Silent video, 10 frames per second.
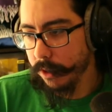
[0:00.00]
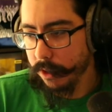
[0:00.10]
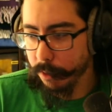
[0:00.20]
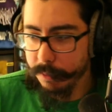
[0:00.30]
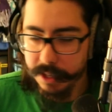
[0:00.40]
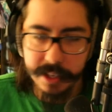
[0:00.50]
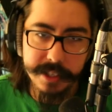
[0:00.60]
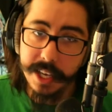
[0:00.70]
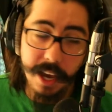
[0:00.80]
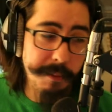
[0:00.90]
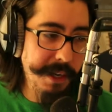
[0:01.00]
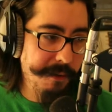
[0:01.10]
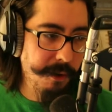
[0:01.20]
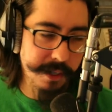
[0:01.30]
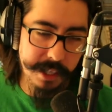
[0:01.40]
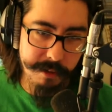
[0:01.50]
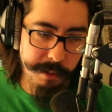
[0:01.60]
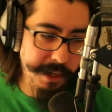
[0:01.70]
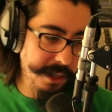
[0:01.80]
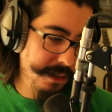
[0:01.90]
Go millions? Yeah, I mean, of course, that's what I
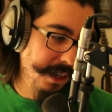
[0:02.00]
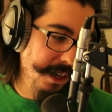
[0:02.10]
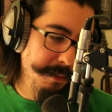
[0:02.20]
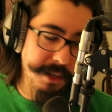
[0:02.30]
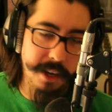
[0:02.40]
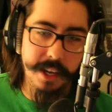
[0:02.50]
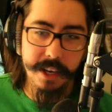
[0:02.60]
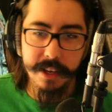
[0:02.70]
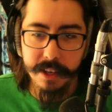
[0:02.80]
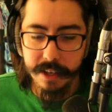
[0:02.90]
mean. It's like, I'm talking...